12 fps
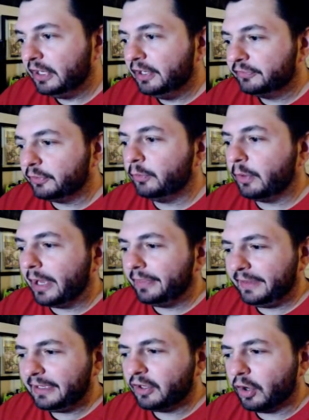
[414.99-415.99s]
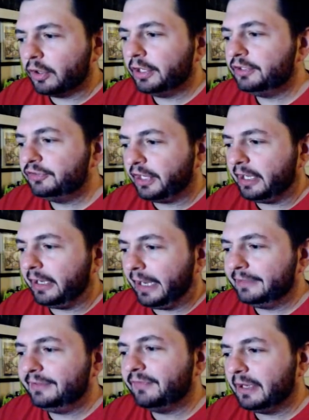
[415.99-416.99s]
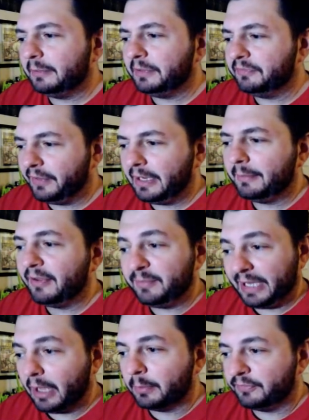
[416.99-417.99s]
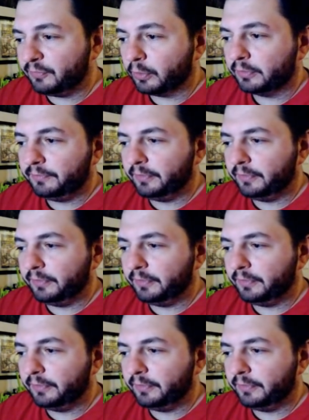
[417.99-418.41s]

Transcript: So I think Carnage and Anti Venom and Venom have been out before.